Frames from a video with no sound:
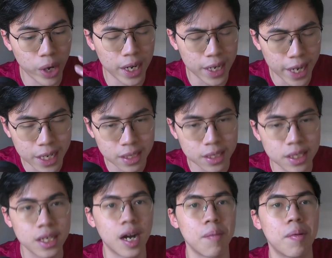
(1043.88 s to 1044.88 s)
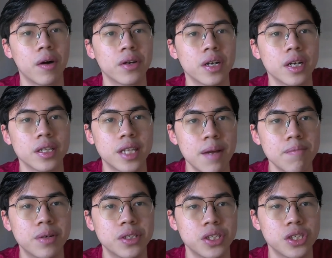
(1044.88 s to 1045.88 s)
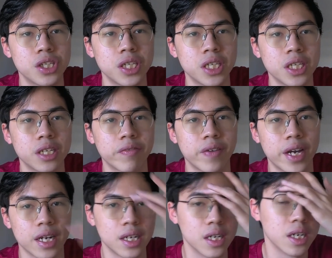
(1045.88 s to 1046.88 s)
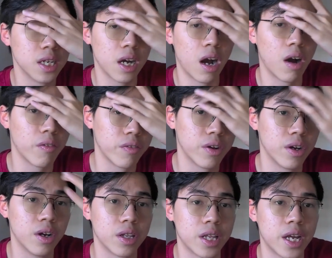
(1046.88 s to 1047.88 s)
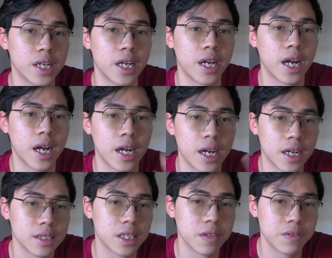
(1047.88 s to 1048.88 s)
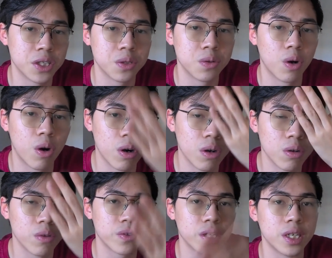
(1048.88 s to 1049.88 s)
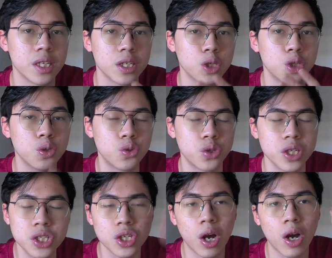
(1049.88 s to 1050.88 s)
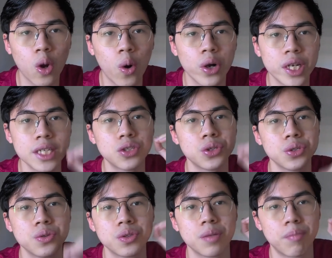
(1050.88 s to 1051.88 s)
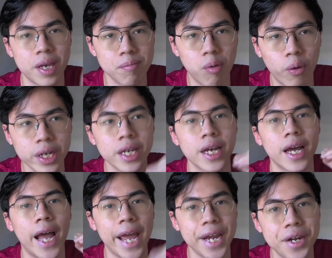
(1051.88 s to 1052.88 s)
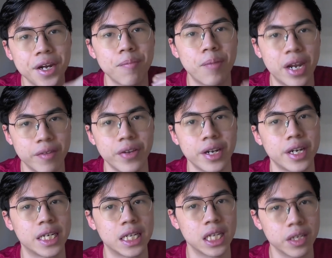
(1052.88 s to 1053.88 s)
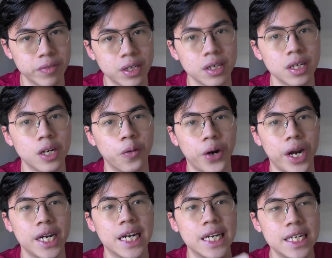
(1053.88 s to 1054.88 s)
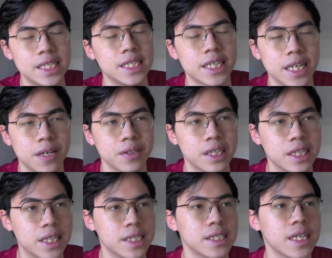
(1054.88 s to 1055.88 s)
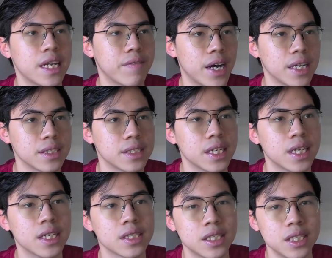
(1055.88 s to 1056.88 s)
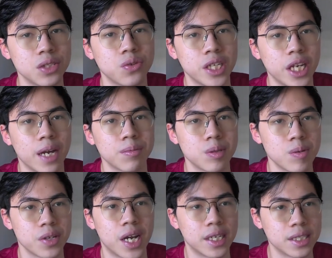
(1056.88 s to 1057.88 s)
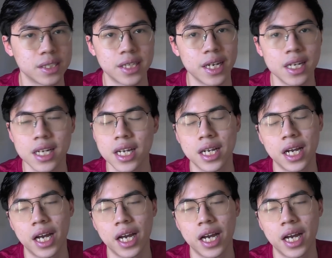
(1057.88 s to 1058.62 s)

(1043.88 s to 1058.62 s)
what I like about them positioning the fact of that they are giving you all of the nutrients according to the pain point and the benefit they deliver, rather than listing out the list in advance. So this really helps you to understand